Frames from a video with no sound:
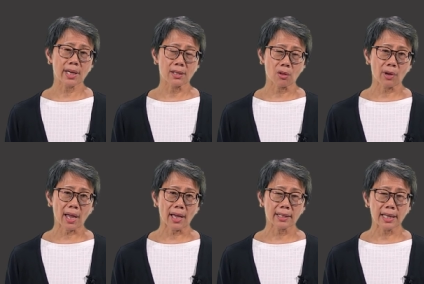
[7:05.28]
we can
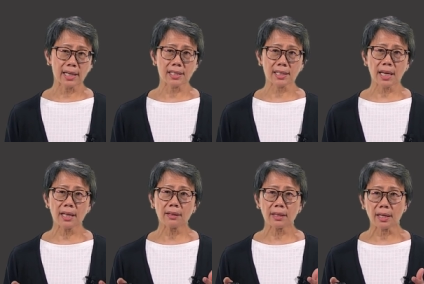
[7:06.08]
look at is
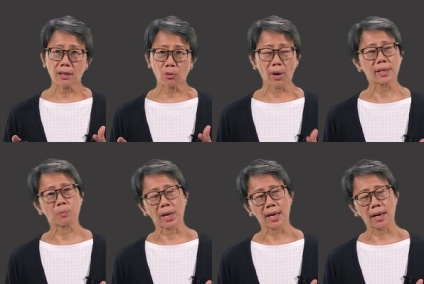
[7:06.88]
in the
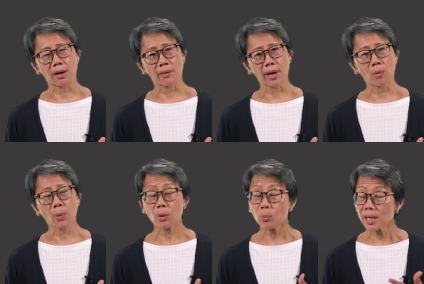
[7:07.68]
Greater Bay Area,
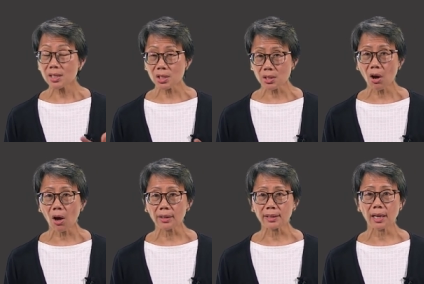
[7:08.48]
whether we can
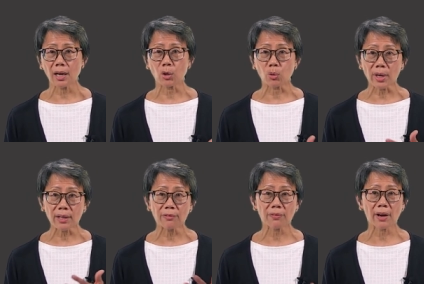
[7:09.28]
start a
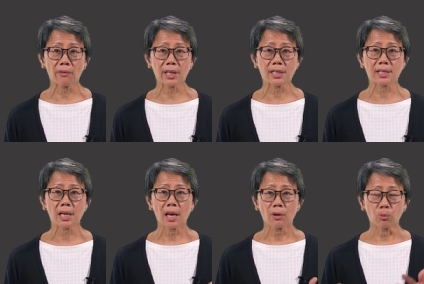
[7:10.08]
Green
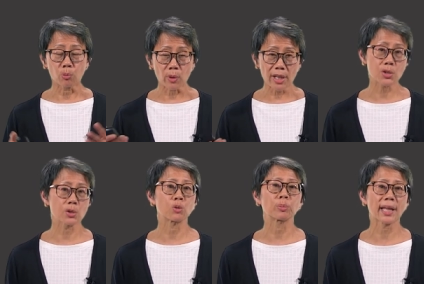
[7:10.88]
Ferries
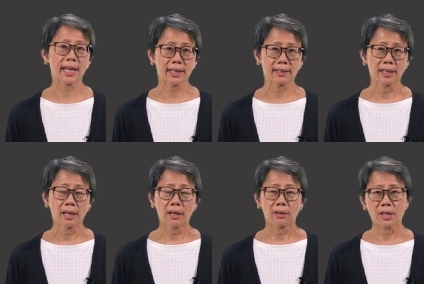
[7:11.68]
regional plan.
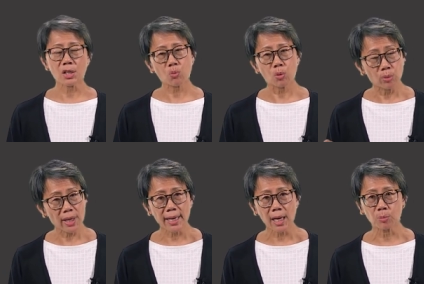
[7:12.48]
This will
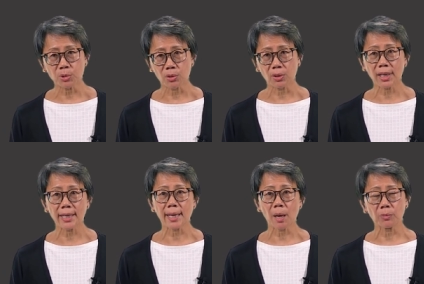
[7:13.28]
really help to
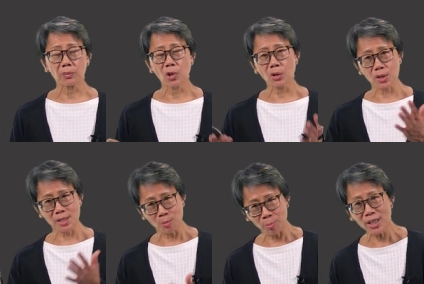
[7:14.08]
clean up not
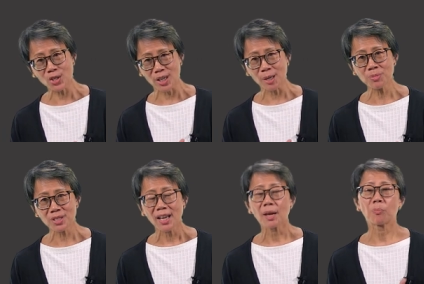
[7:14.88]
just the big
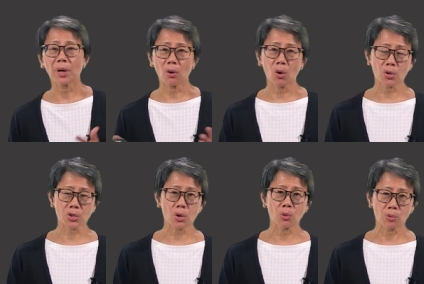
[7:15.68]
ships, but
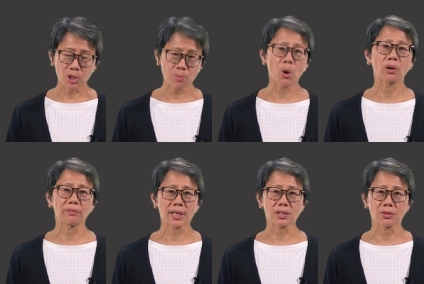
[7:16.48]
also
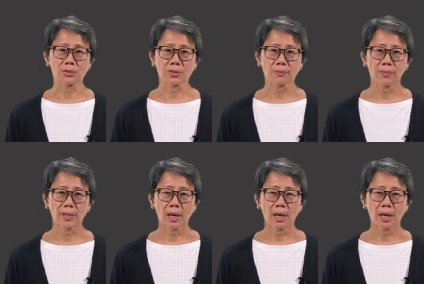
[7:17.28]
smaller vessels.